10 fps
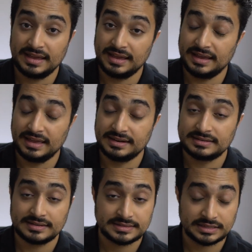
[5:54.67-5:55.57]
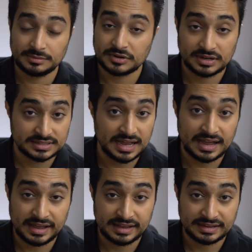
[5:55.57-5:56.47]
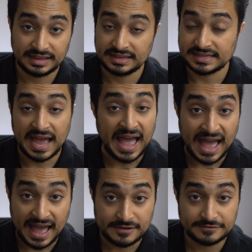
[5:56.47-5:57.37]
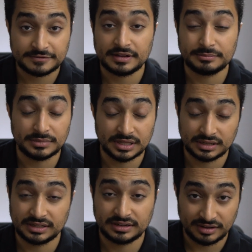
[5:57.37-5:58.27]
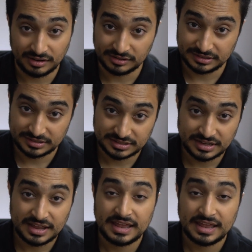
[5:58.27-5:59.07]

And some are as high as $500,000.